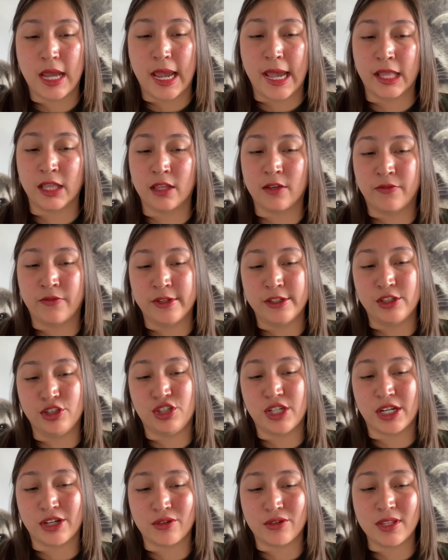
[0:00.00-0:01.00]
elephant
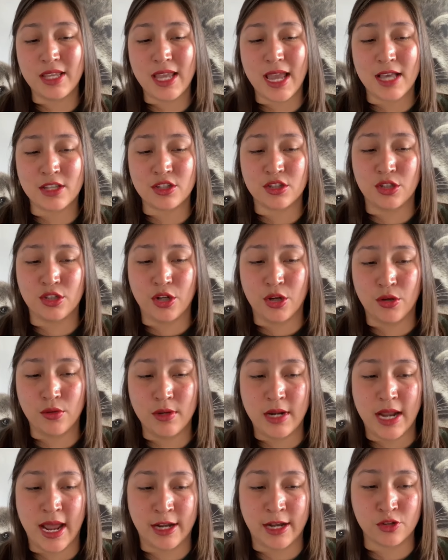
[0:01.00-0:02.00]
generally has no
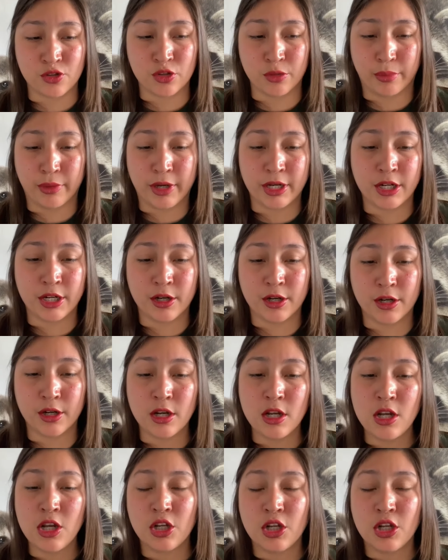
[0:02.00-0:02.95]
natural predator